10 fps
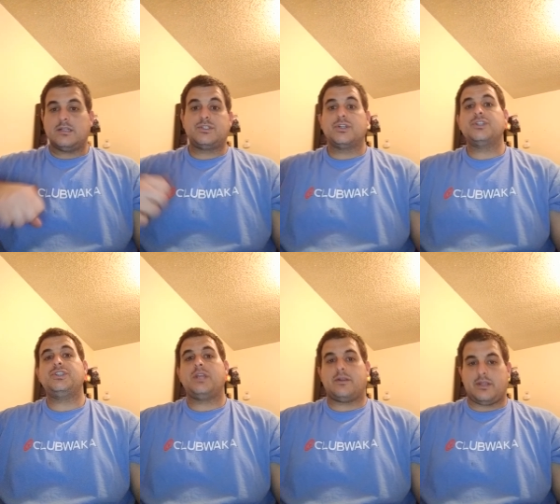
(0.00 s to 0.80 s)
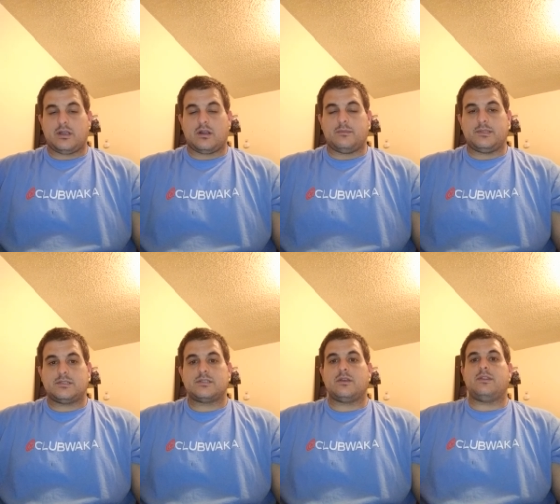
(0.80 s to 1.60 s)
tertiary carbon,
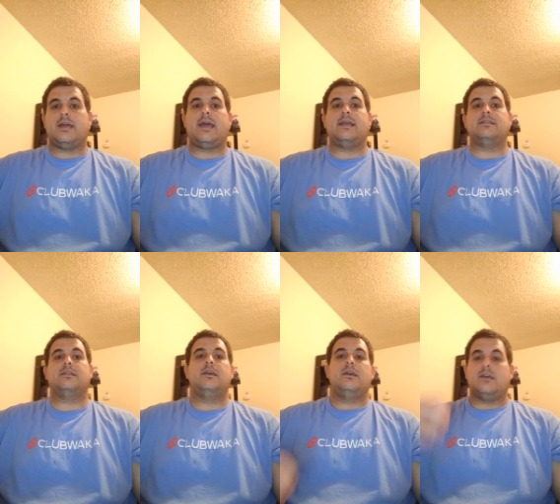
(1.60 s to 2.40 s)
so that has